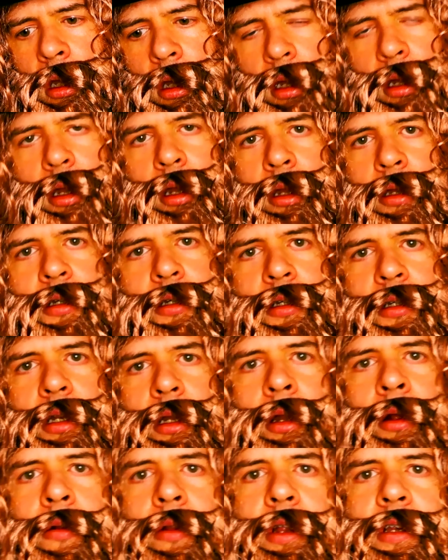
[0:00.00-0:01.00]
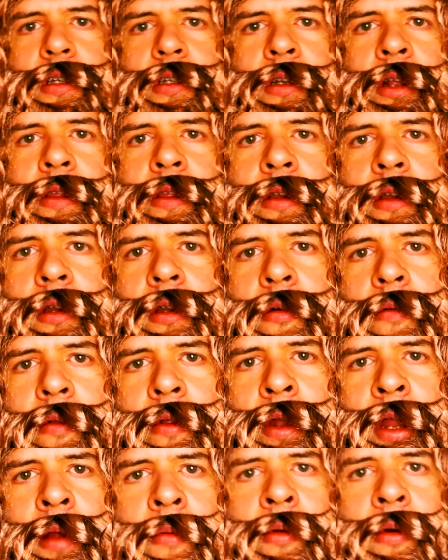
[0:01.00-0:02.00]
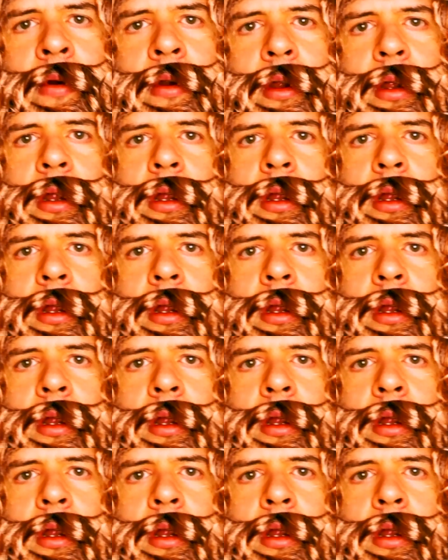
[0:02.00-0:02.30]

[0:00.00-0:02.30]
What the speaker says: And she said, "No, this has nothing to do with the neighbor.